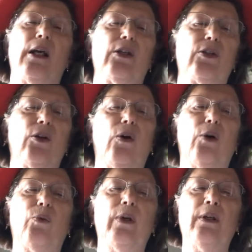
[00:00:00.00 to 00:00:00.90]
So
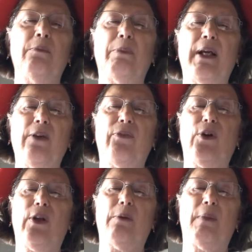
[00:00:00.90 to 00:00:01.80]
it wouldn't be
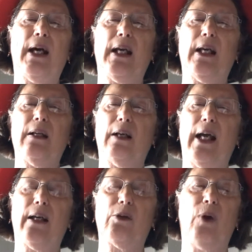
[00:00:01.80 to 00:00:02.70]
for the money,
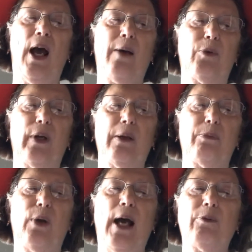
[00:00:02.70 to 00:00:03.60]
like a robbery.
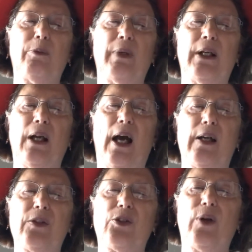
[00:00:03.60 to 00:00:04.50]
Probably not.
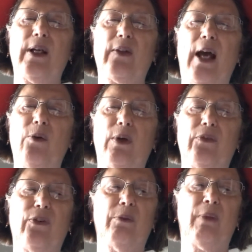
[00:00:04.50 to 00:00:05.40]
Strike that one
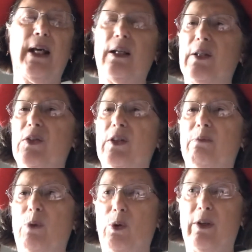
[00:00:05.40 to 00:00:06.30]
from my list of
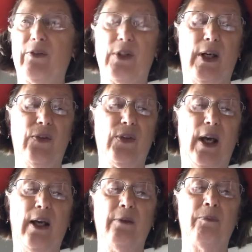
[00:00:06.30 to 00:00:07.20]
motives, I
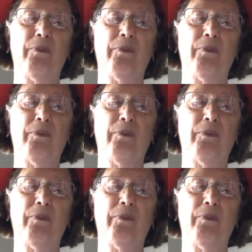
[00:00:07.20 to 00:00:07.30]
said.